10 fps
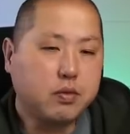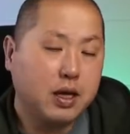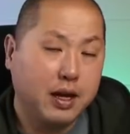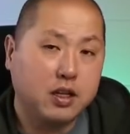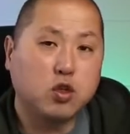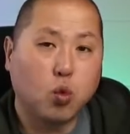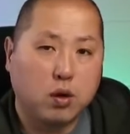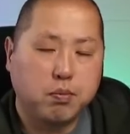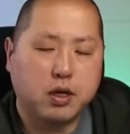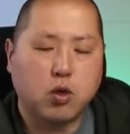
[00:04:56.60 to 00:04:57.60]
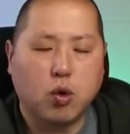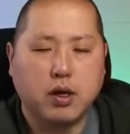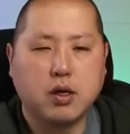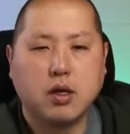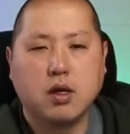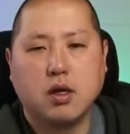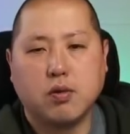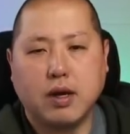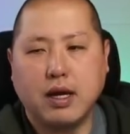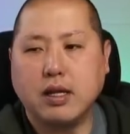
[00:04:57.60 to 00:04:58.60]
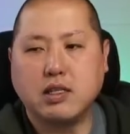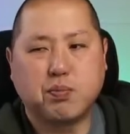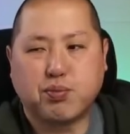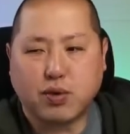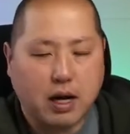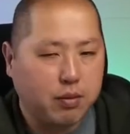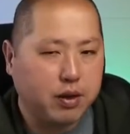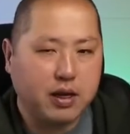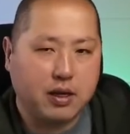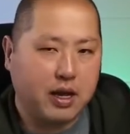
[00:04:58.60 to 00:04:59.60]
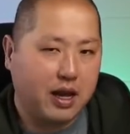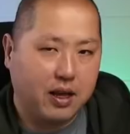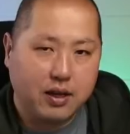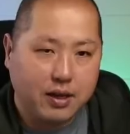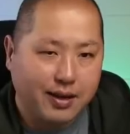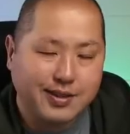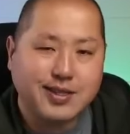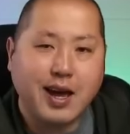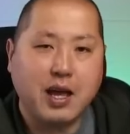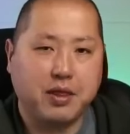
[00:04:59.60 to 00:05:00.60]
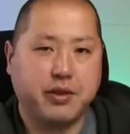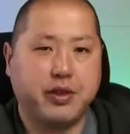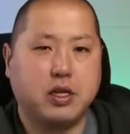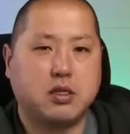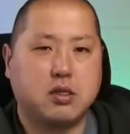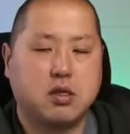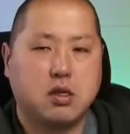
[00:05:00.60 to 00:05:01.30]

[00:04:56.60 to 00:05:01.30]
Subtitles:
at least one Bitcoin, right? It's probably a tenth of this.